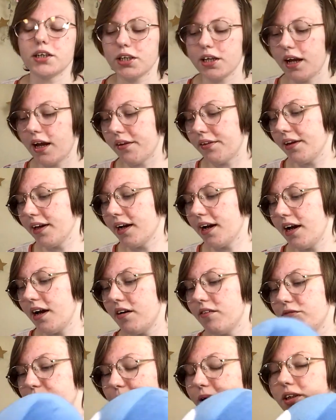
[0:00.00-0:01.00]
I
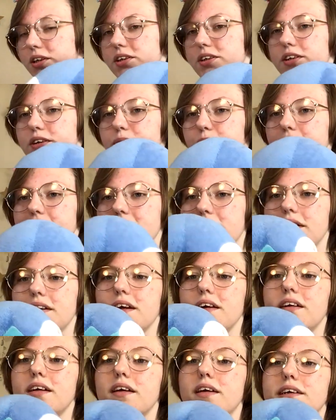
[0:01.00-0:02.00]
think I have pictures of
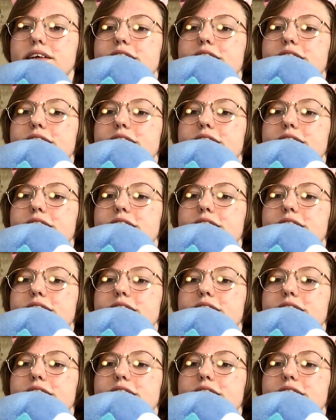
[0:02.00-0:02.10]
me